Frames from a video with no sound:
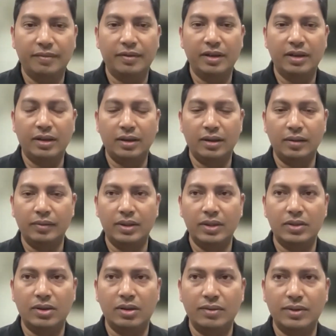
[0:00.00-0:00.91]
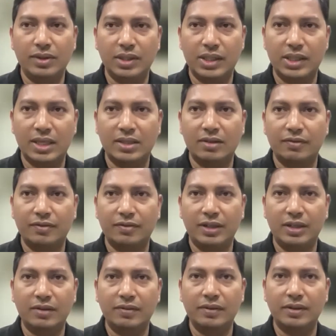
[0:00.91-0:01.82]
There's always a chance of
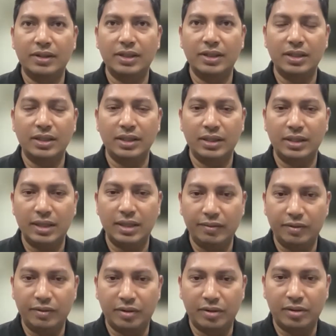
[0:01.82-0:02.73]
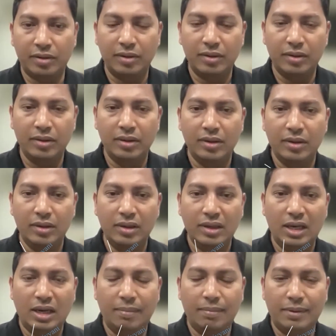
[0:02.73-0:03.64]
recovery in liver
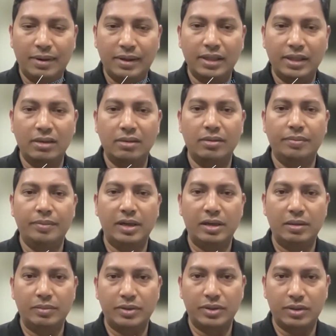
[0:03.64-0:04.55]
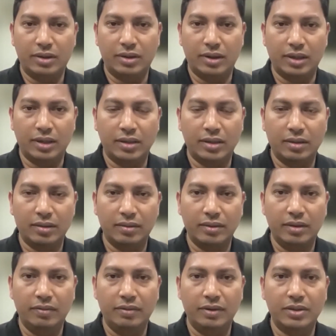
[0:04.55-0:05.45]
up until it becomes cirrhotic.
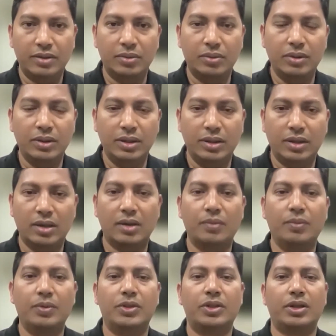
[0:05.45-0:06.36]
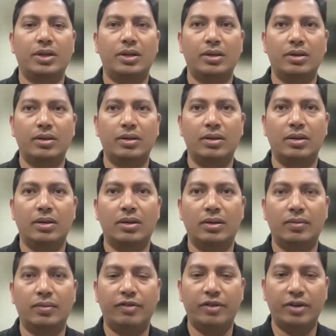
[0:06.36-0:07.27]
Liver is the only organ which can
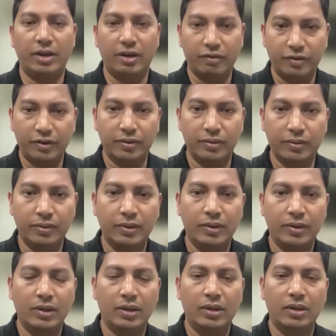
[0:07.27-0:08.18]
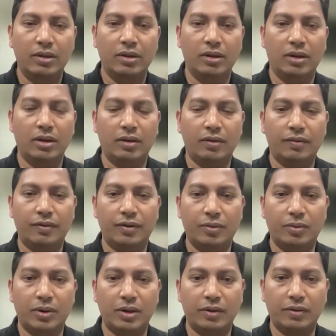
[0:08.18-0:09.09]
forgive you
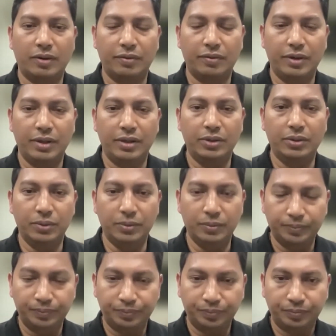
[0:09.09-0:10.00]
for whatever we do.